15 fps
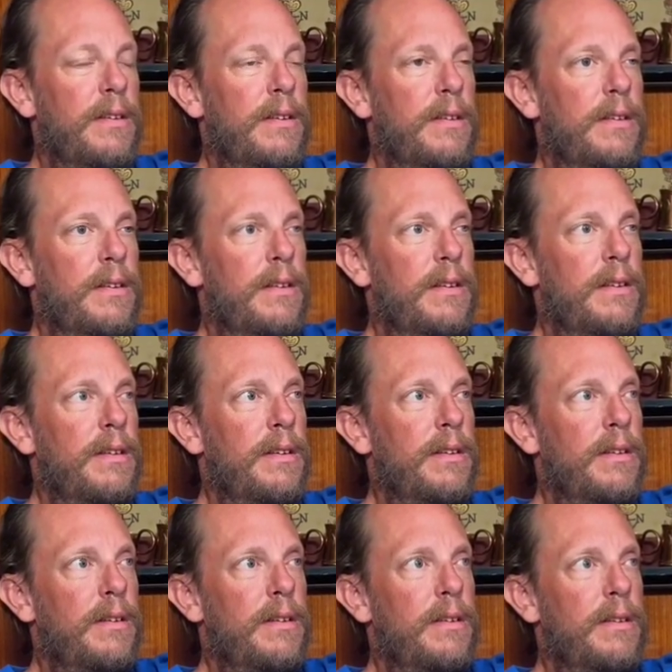
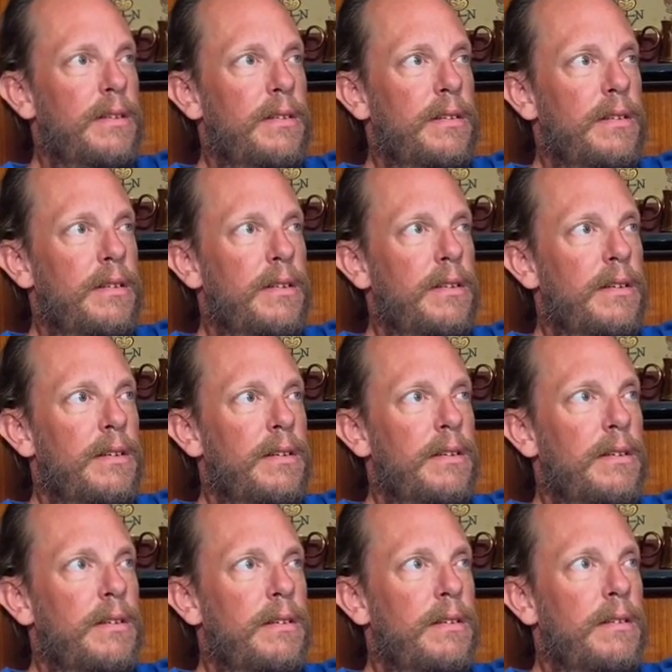
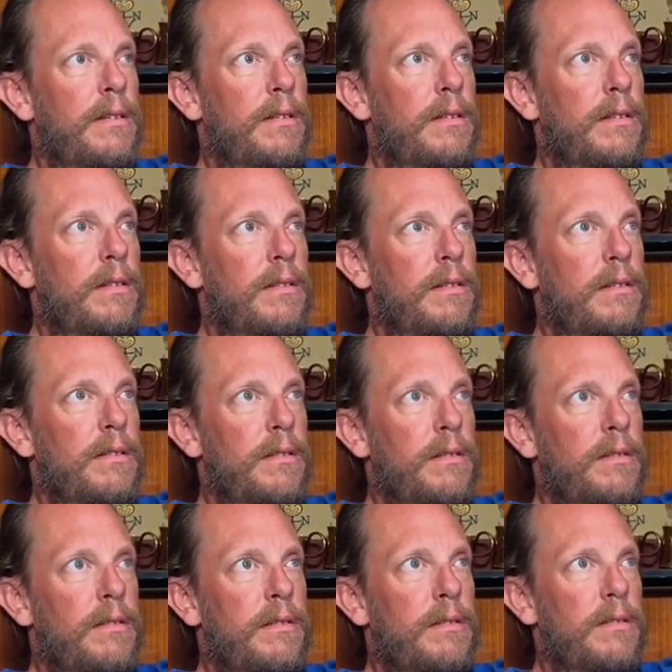[no speech]